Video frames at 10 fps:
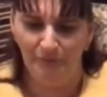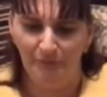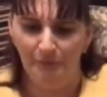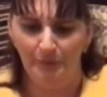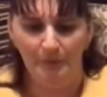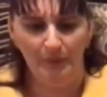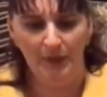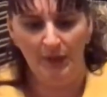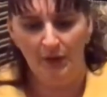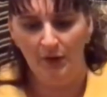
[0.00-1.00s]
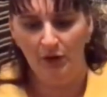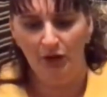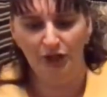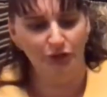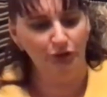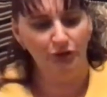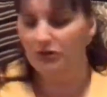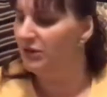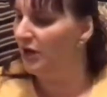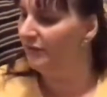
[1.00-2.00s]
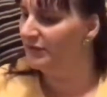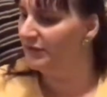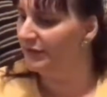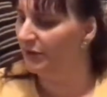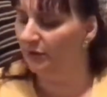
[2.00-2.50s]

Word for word: thing? Okay, so yours obviously